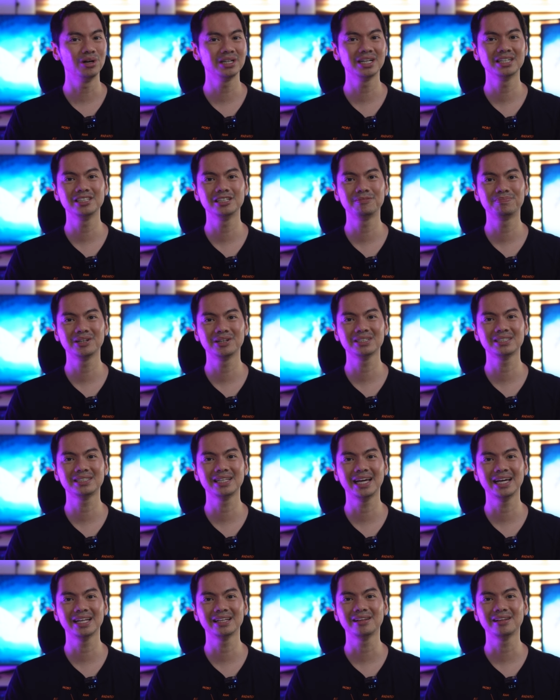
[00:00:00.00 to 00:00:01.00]
100%
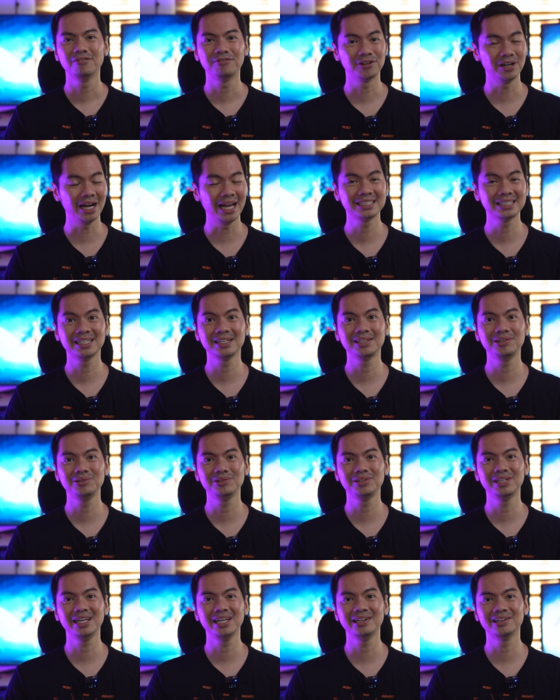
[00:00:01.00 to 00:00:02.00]
for
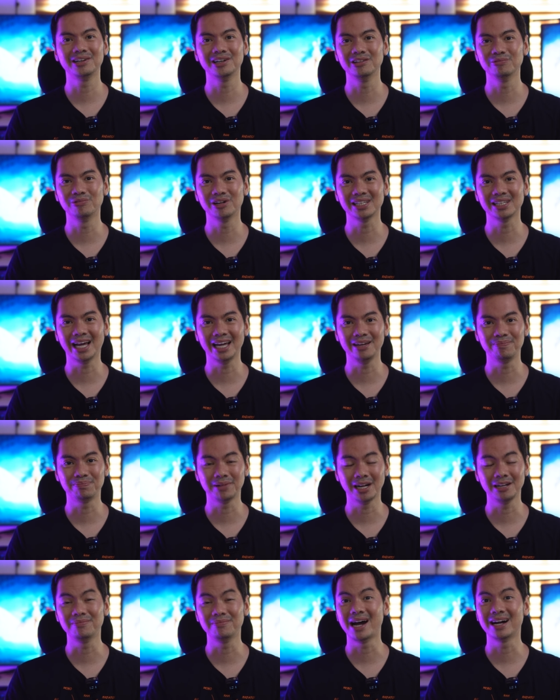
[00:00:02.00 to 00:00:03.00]
executing on what I
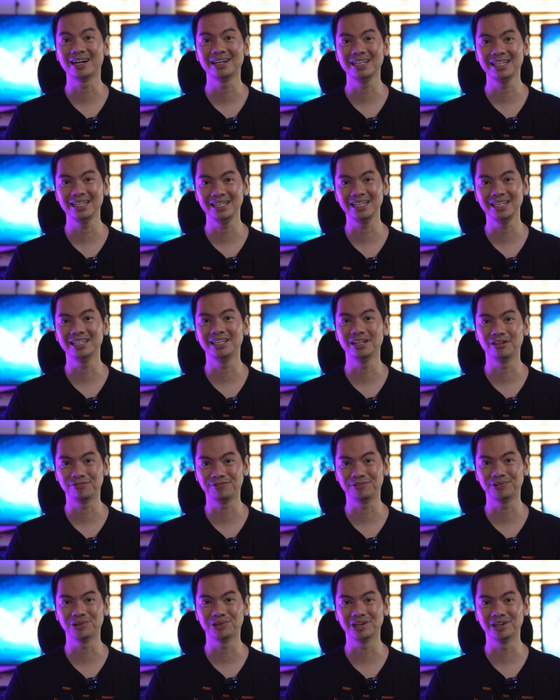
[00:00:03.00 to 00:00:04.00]
primarily need it
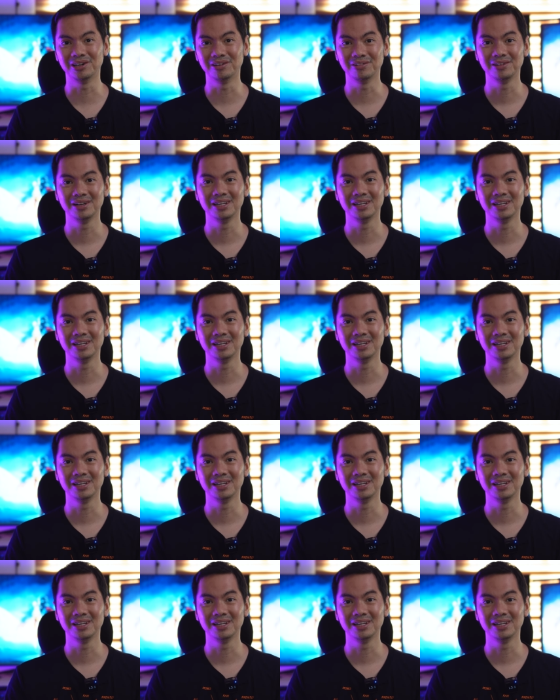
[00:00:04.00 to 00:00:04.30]
for,